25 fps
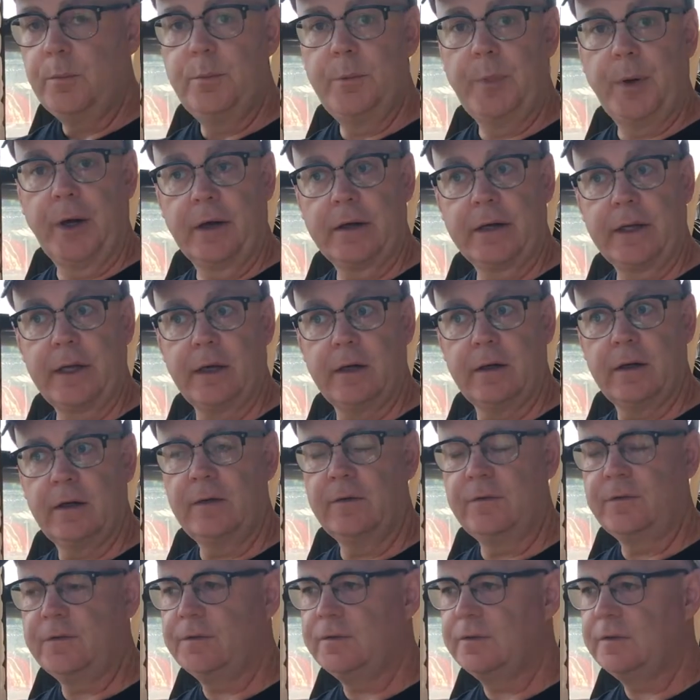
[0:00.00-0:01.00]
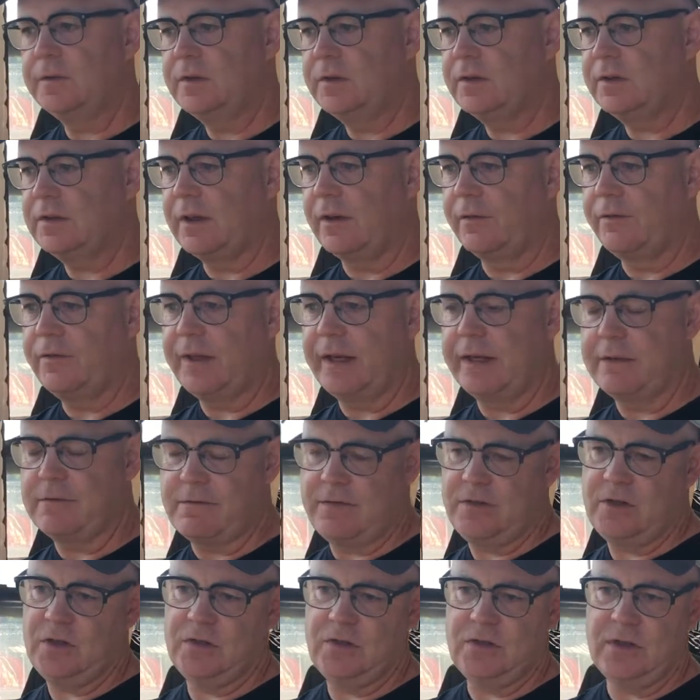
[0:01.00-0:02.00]
bucket of stuff that
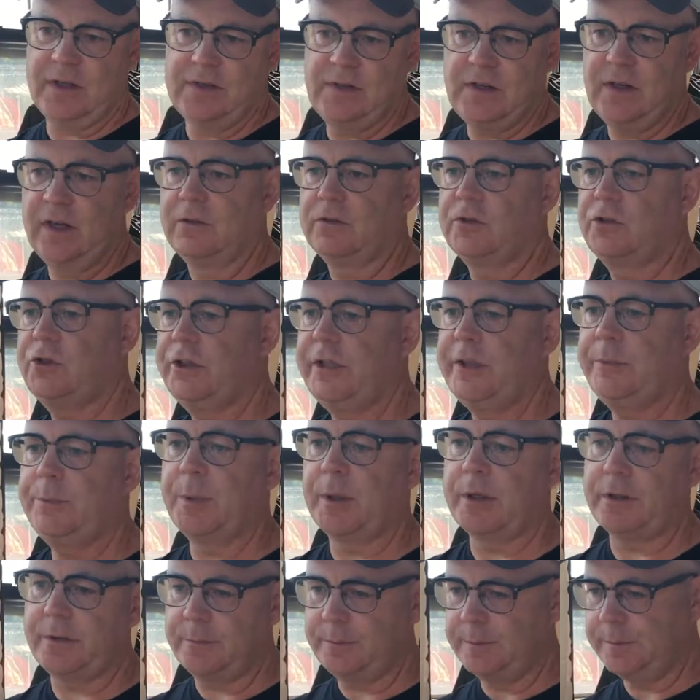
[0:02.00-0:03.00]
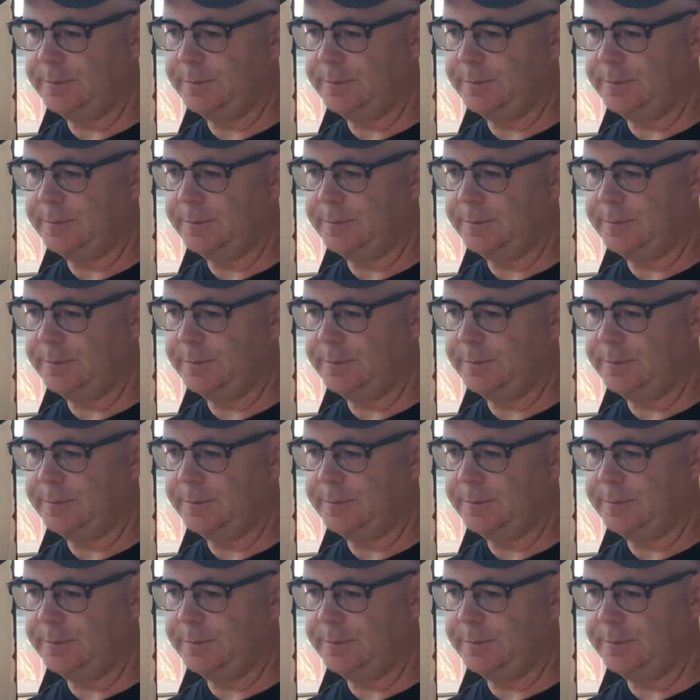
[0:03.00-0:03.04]
just I sell cheaper.